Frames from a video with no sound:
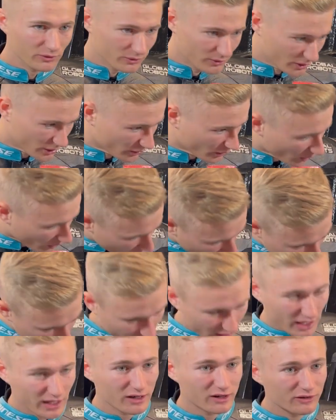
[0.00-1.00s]
go
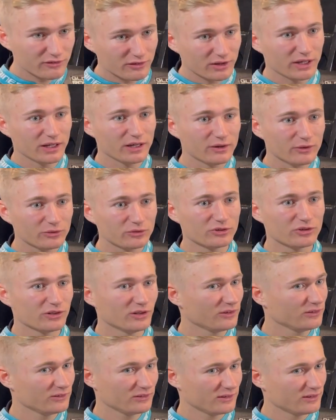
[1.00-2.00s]
head over heels, you
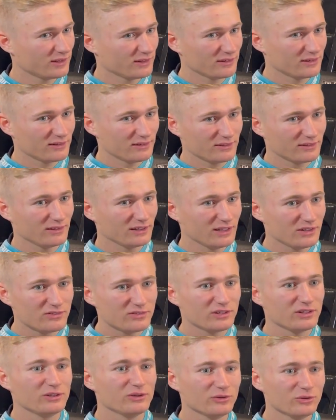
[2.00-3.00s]
know the
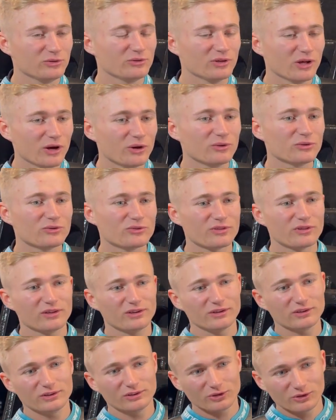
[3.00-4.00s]
ECU knows that
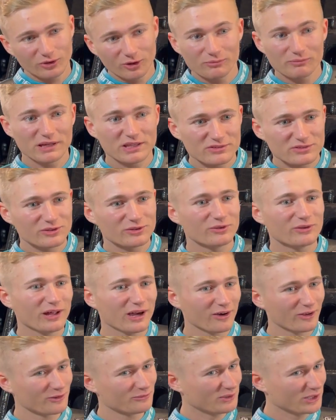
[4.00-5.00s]
you're not meant to do that
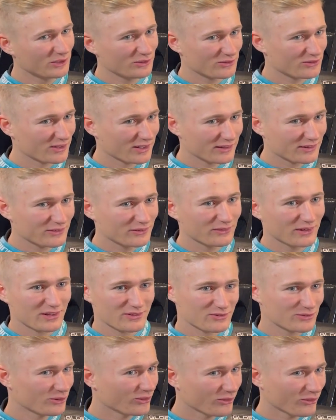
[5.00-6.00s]
on a motorcycle.
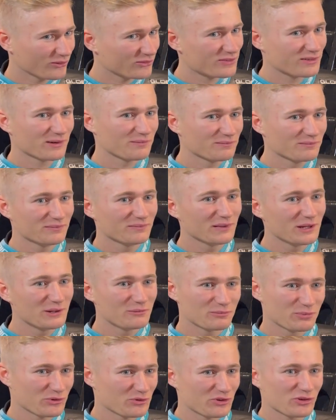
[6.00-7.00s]
That's not some
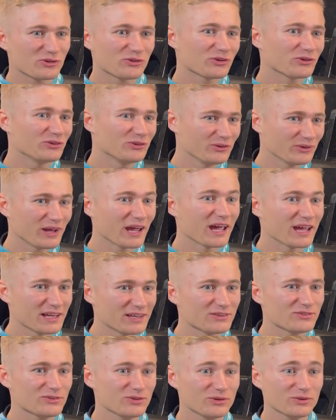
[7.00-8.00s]
position you get
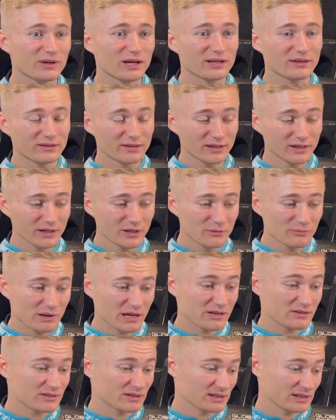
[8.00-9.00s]
into. And
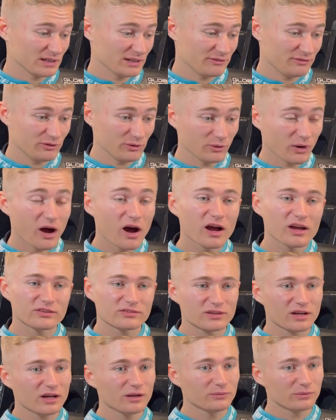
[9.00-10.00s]
basically, if you high
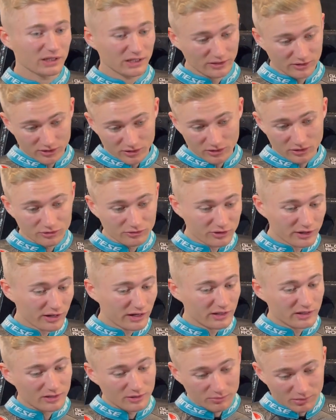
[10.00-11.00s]
side where the rear
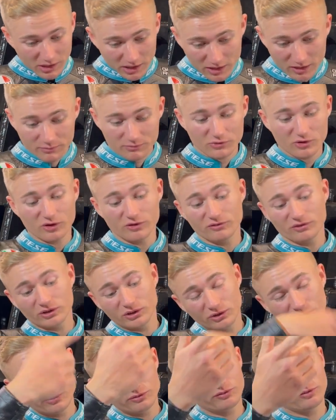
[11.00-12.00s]
end of the bike comes over and
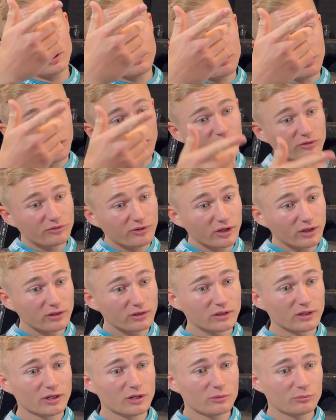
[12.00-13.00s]
you flip over,
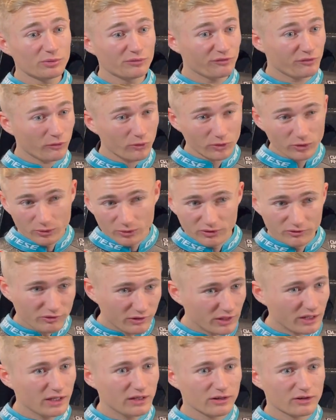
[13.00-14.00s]
before you even
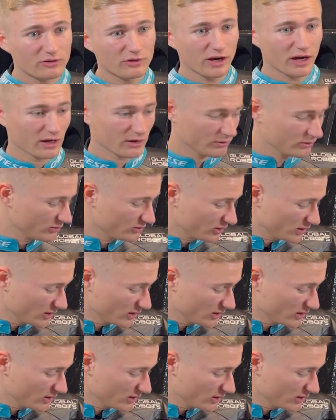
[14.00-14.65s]
hit the ground,